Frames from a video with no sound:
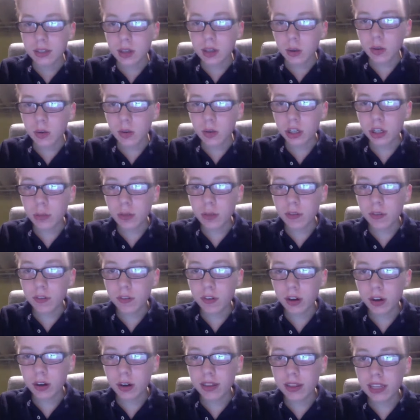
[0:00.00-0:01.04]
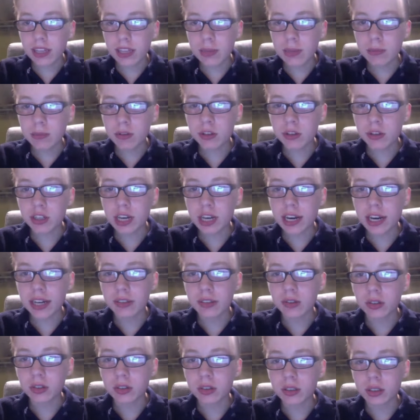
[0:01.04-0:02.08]
Do you prefer themed or generic
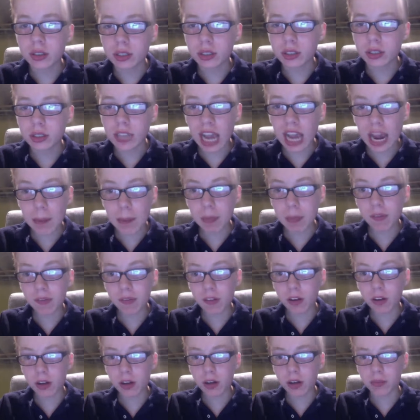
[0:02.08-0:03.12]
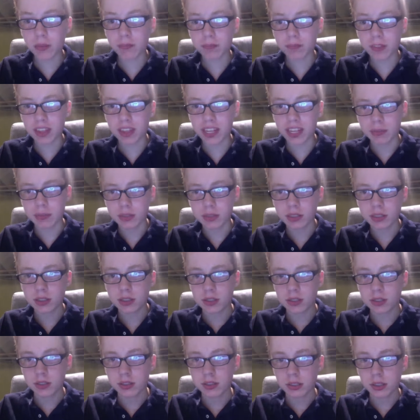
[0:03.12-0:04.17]
roller coasters? I prefer themed.
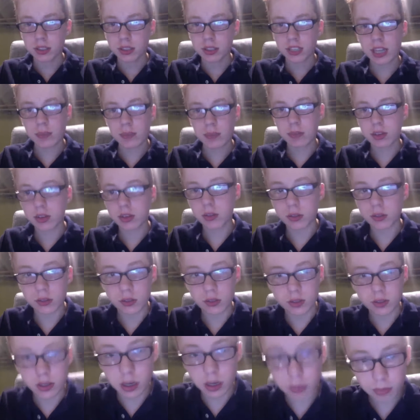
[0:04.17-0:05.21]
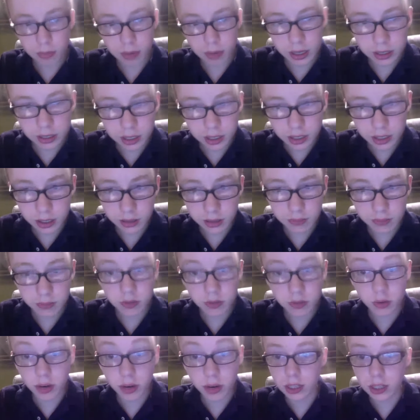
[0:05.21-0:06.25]
The steam coasters can make it a
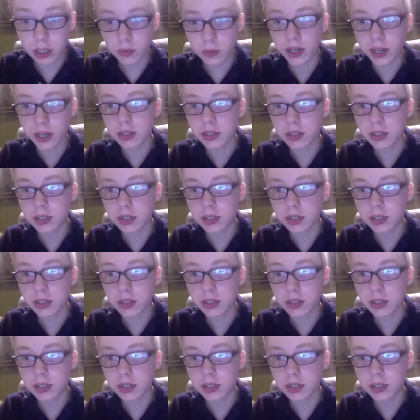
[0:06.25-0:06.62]
great things.